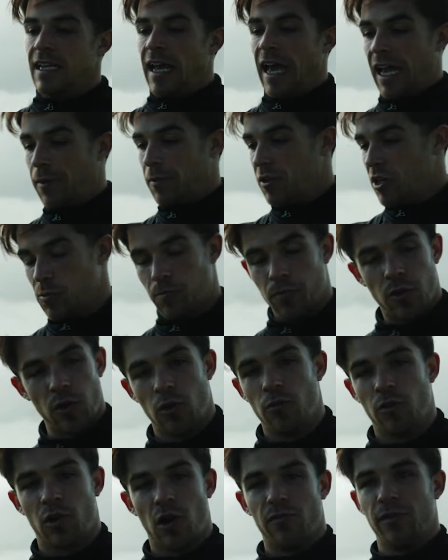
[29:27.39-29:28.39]
It could be just
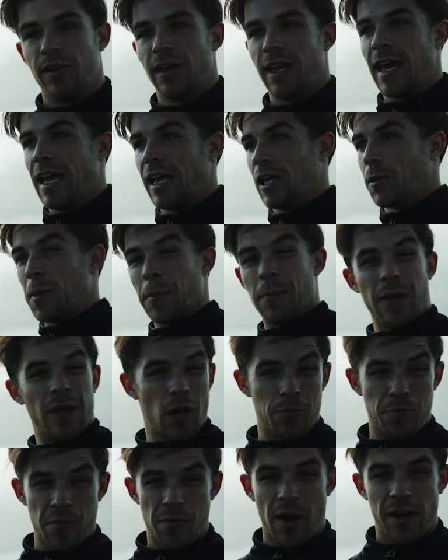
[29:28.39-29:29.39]
pure recovery day. It could be a bit of
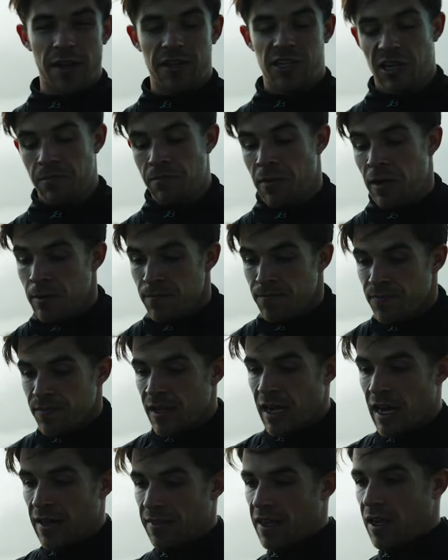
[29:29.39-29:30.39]
upper body gym.
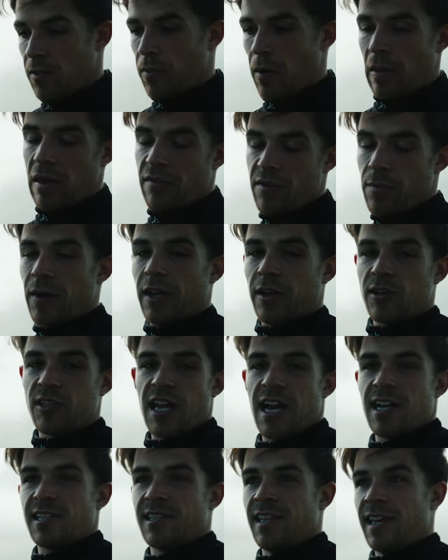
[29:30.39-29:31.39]
And then you probably have a bigger
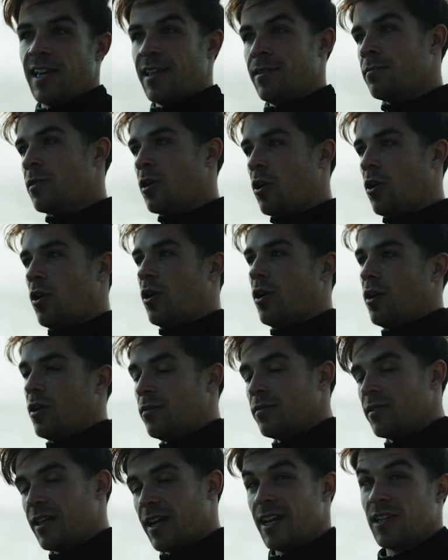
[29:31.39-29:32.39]
session then
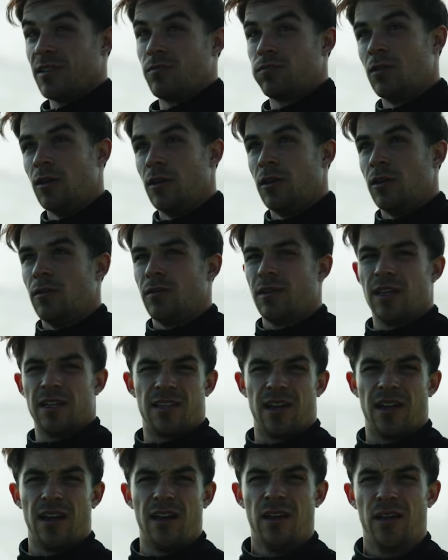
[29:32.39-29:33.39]
on
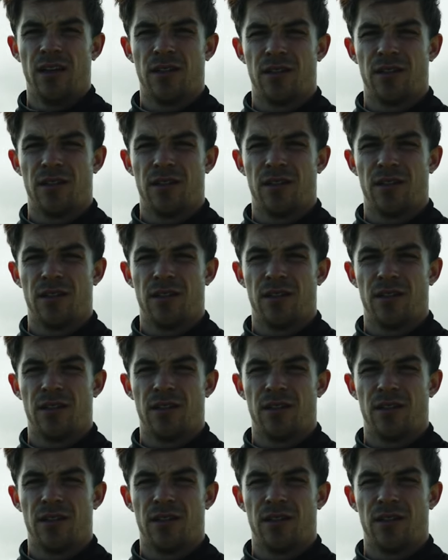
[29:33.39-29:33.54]
Thursday?